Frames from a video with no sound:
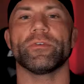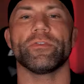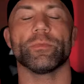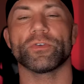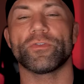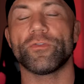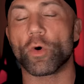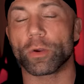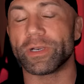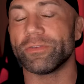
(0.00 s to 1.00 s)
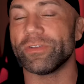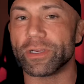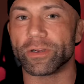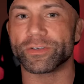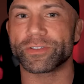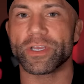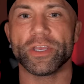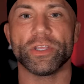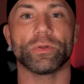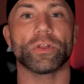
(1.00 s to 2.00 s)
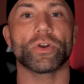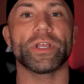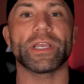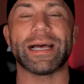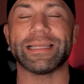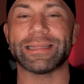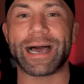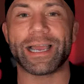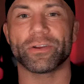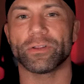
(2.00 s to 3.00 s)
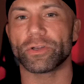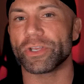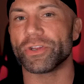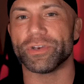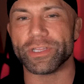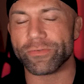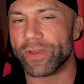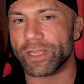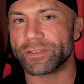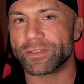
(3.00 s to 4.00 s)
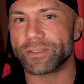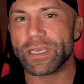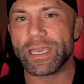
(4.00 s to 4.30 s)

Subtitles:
of your most formative years. You're learning a lot. You're learning your defense.